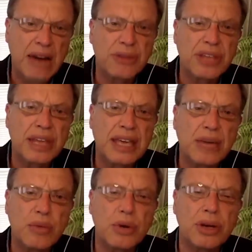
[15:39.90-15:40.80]
I don't think
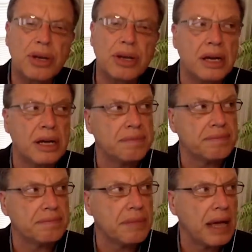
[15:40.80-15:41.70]
he would.
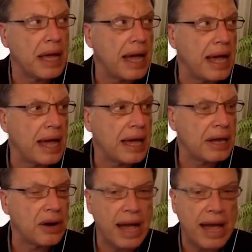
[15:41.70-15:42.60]
Um, I, I,
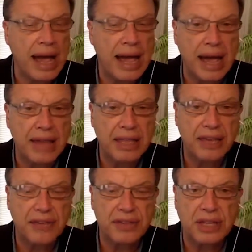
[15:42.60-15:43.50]
you know, I, I
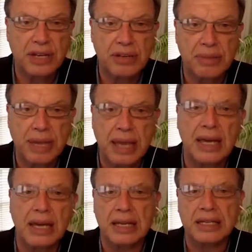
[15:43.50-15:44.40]
think if you said to him,
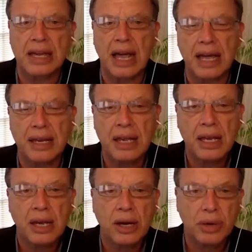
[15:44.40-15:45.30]
"Hey, uh, Don,
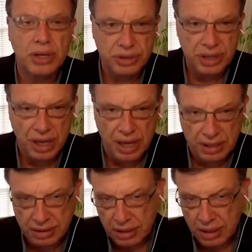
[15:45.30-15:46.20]
when you're
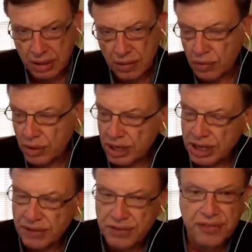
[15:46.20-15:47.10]
done, we're going
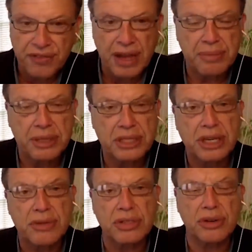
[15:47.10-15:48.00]
to give your family
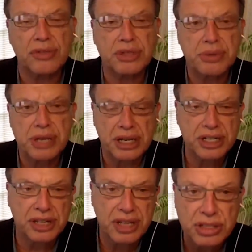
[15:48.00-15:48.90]
Secret Service
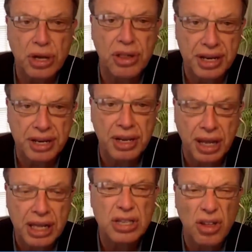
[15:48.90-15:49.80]
protection. That's all. He,
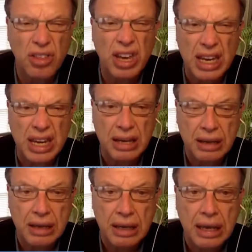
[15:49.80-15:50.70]
that's all they need."
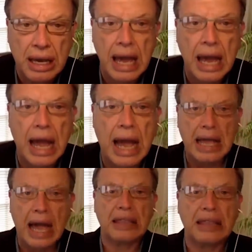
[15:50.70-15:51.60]

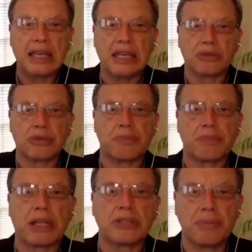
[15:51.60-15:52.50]
I, I think his
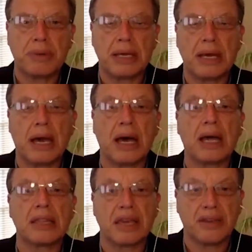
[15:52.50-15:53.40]
response would be,
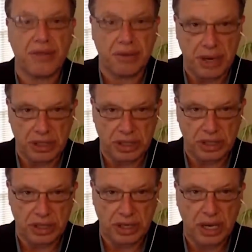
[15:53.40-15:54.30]
uh, "Thank you very much."